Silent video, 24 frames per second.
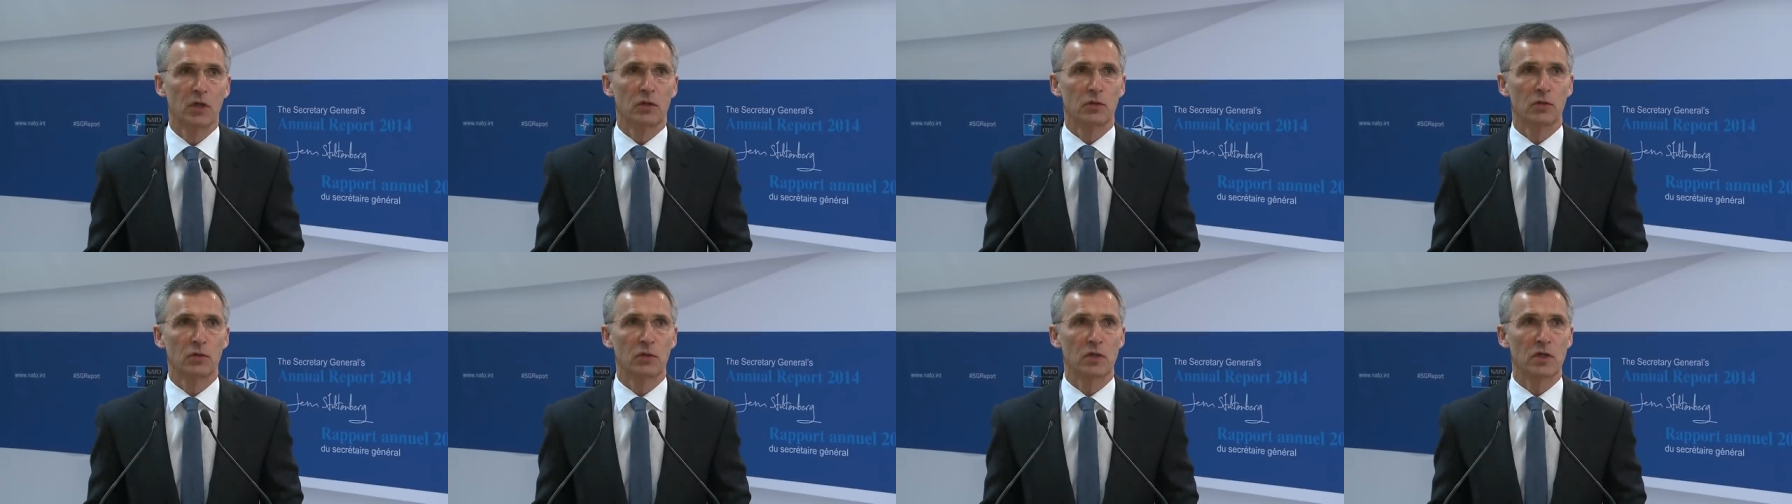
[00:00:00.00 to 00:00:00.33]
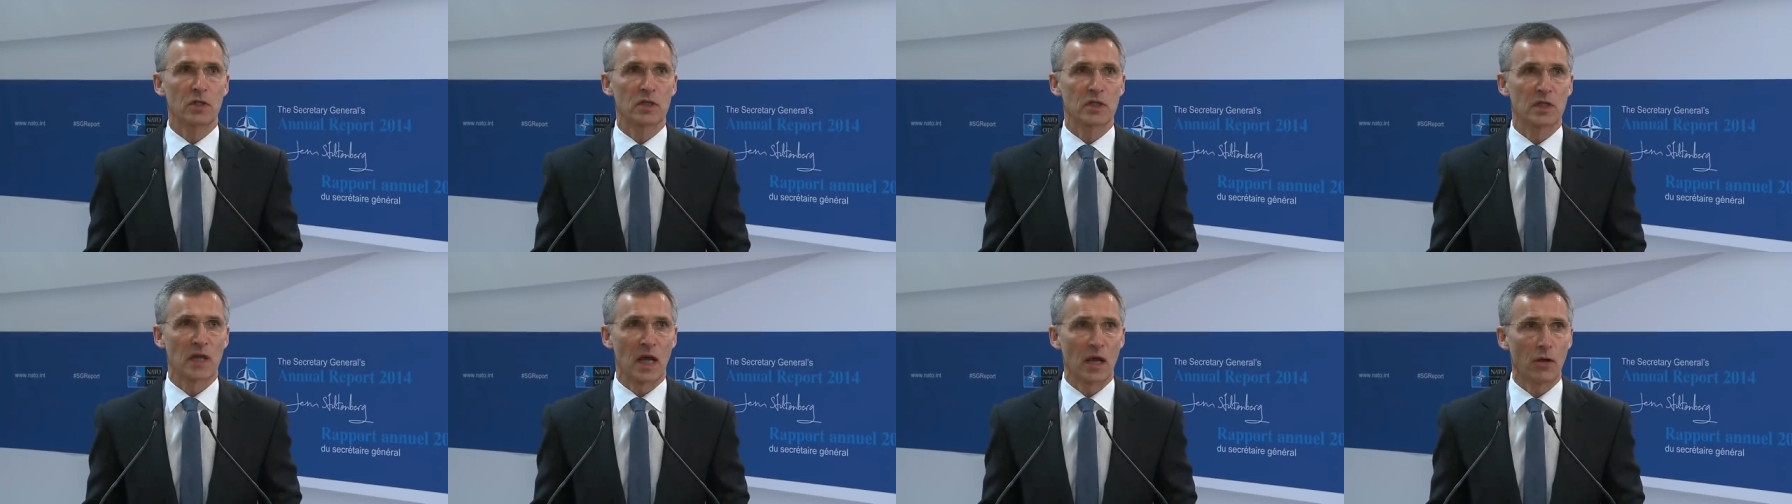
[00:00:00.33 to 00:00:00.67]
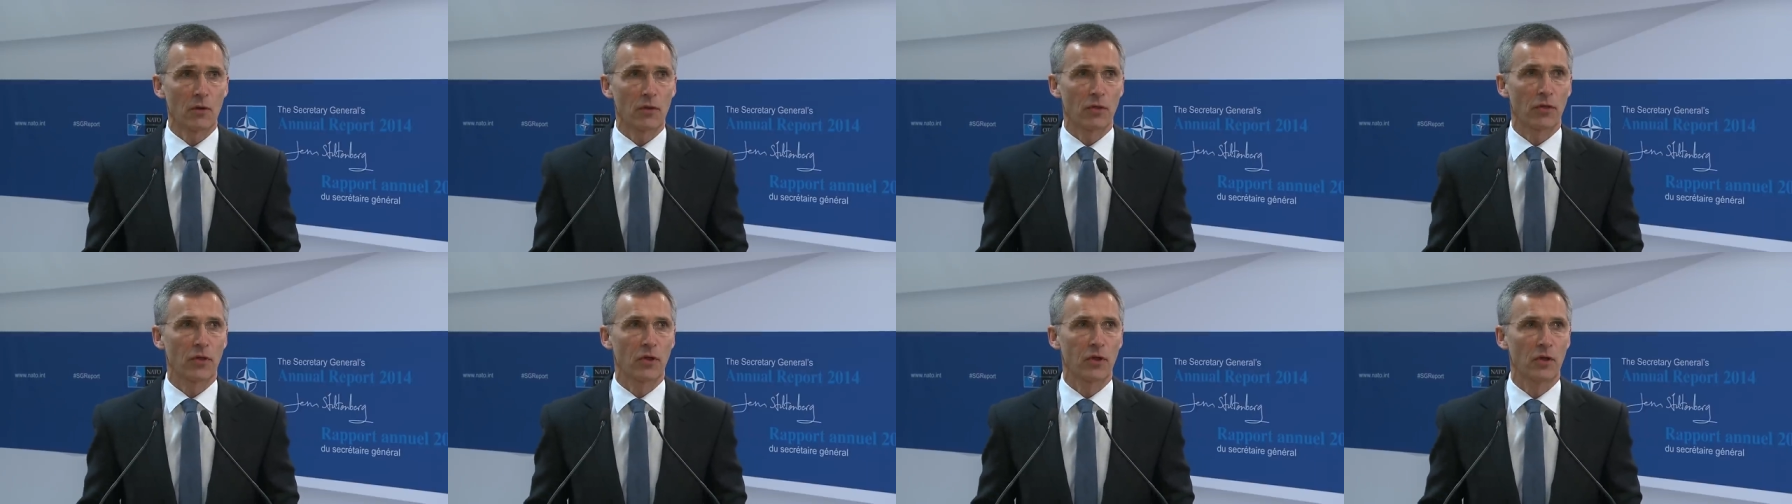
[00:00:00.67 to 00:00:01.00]
To the
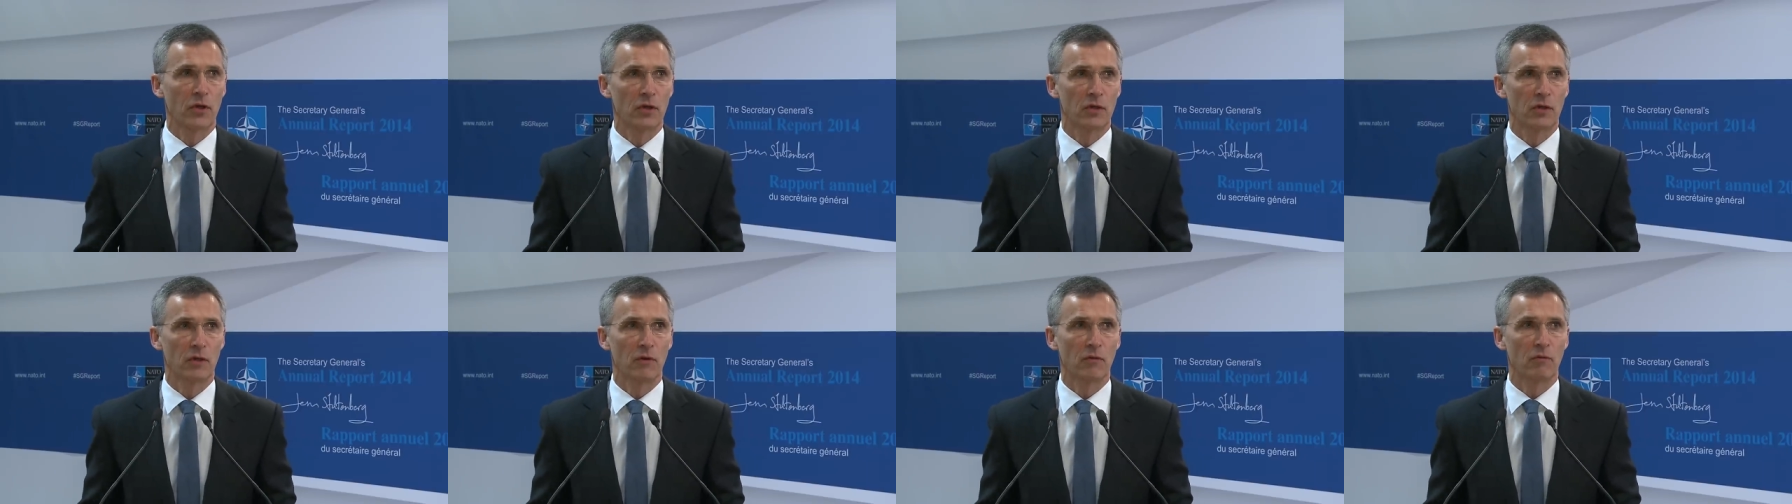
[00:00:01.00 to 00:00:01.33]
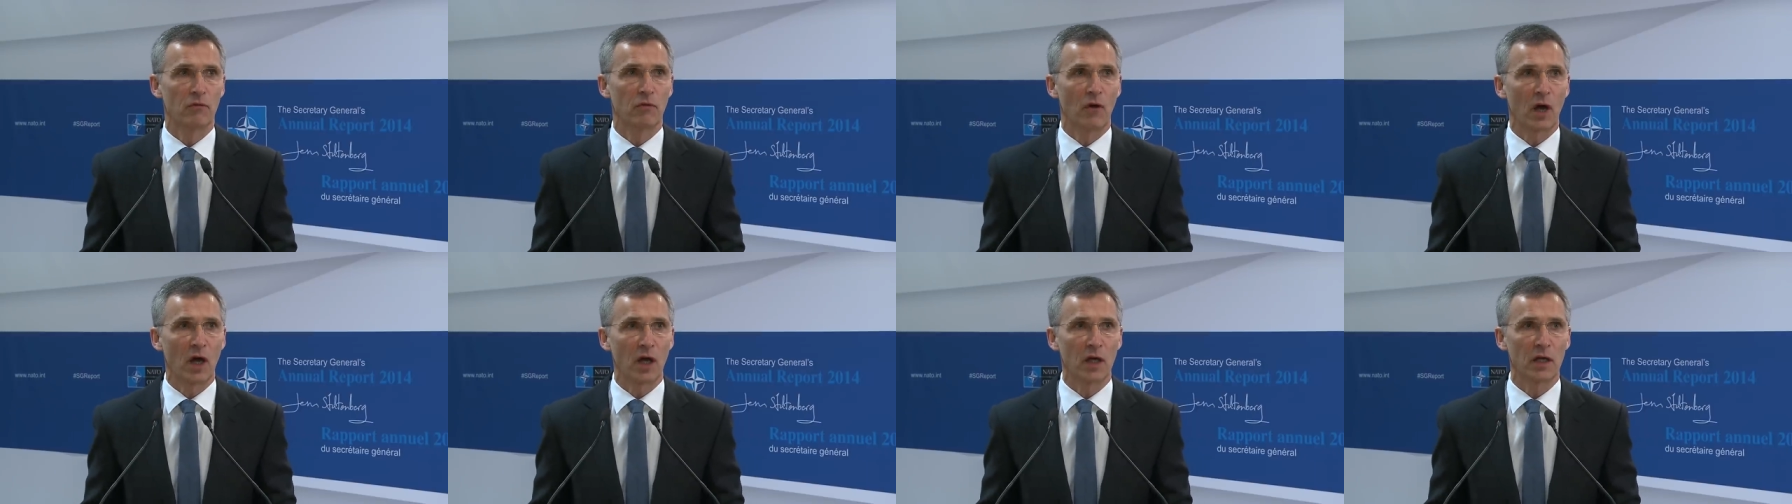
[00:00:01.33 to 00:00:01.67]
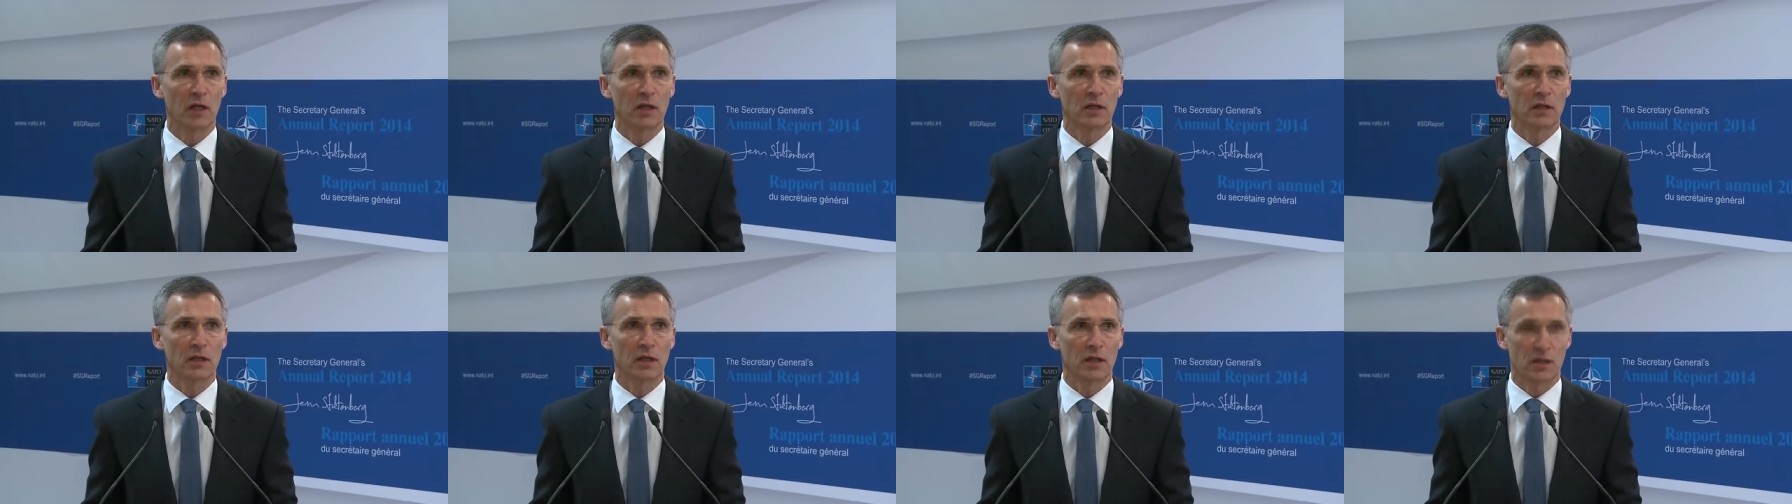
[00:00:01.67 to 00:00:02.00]
south,
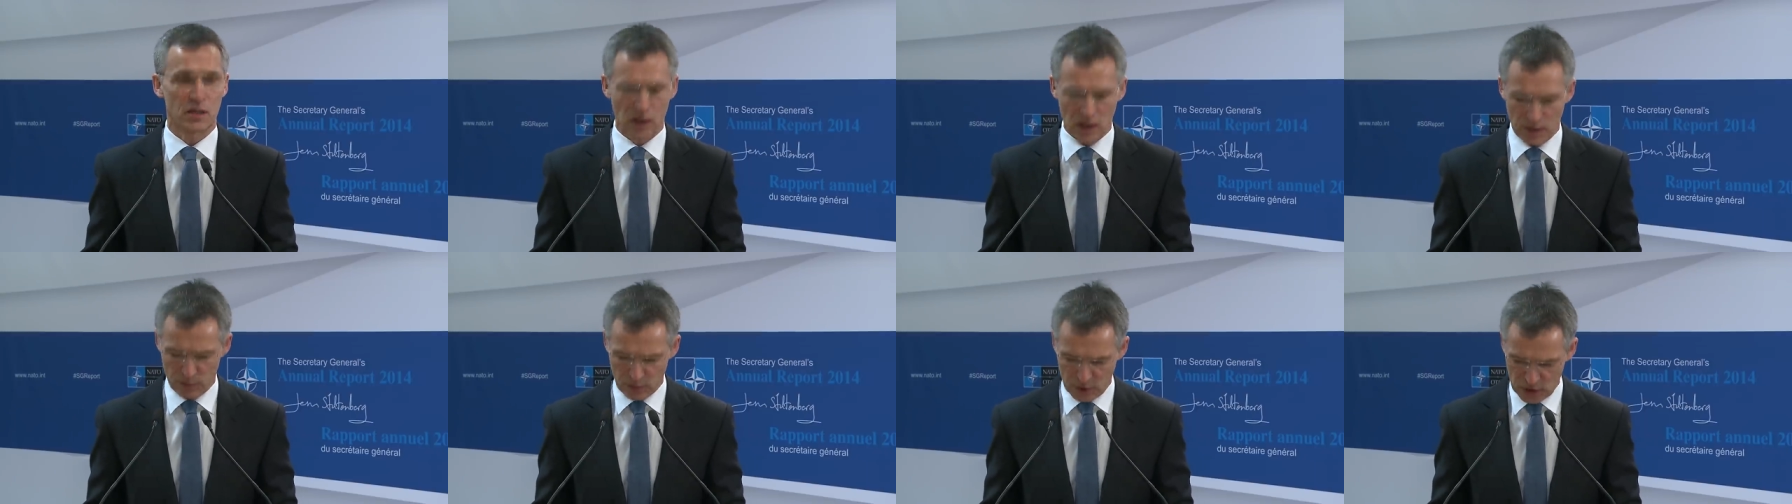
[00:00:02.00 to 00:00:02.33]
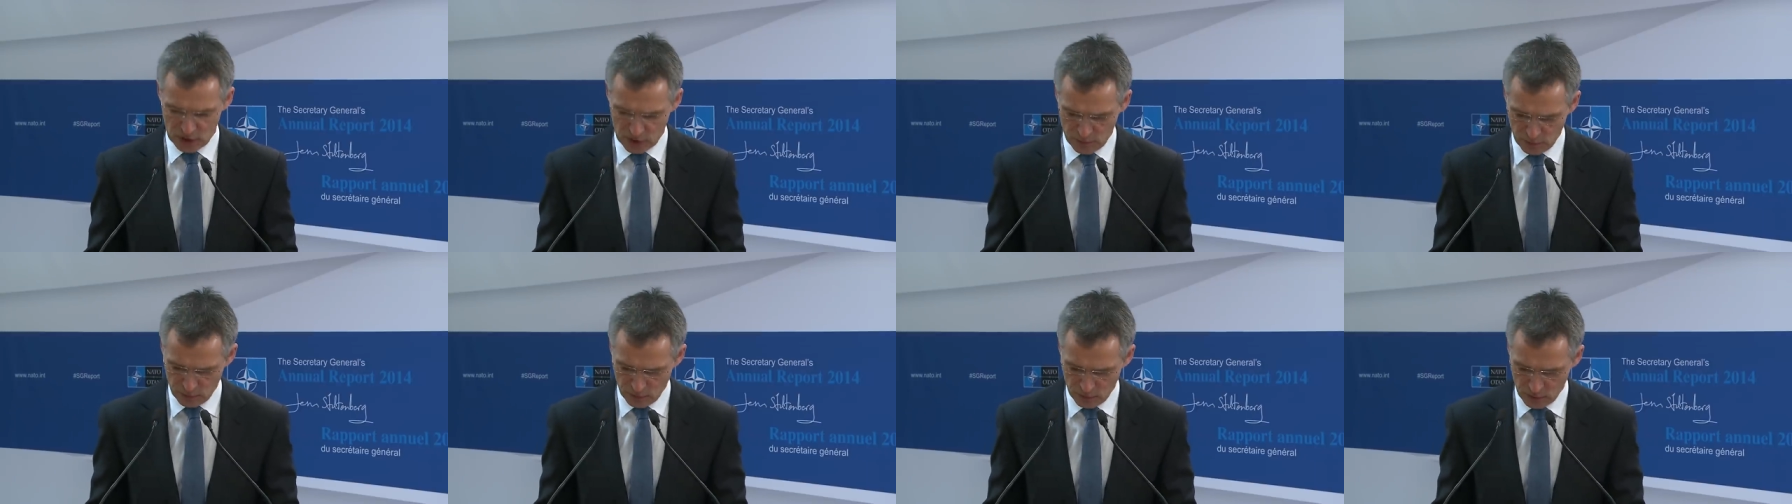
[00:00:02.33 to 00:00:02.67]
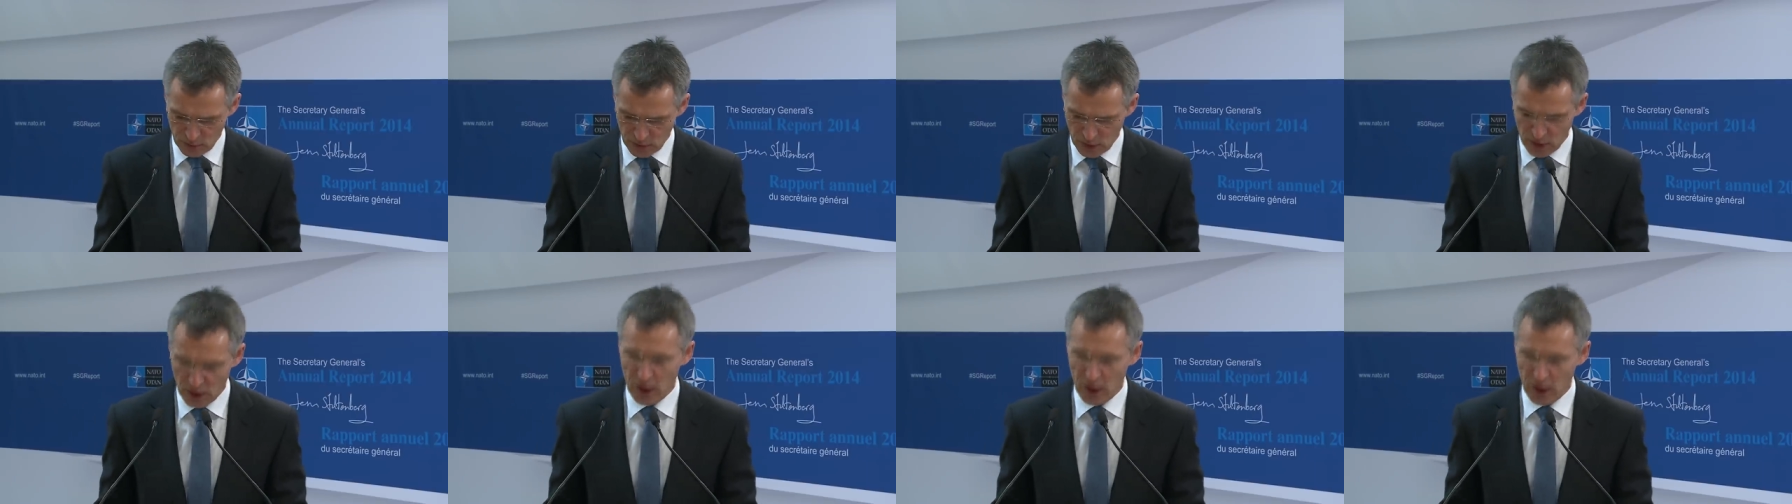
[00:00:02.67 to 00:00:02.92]
violent extremism